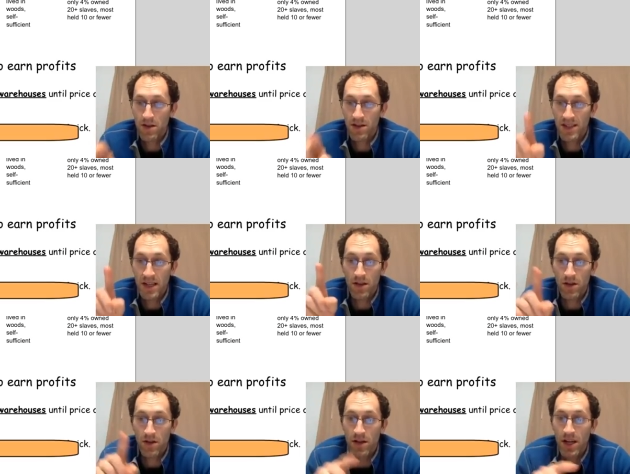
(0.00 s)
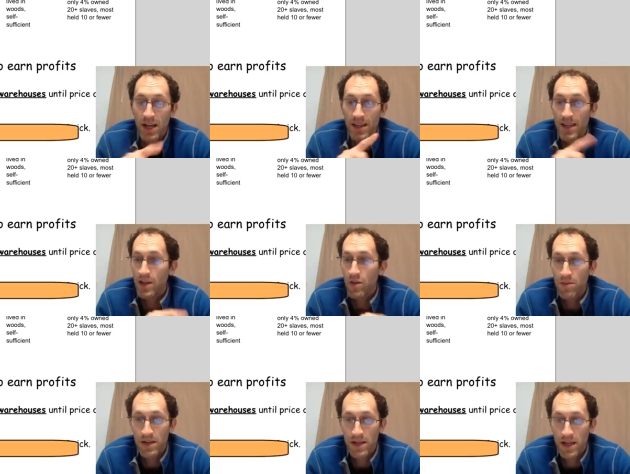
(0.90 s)
cyclical. They go
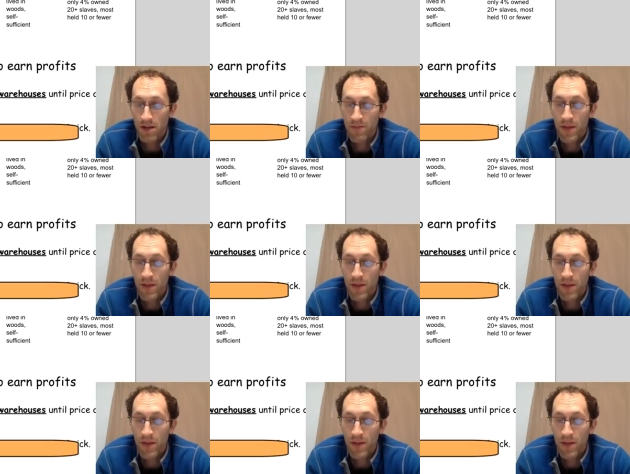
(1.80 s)
up and down.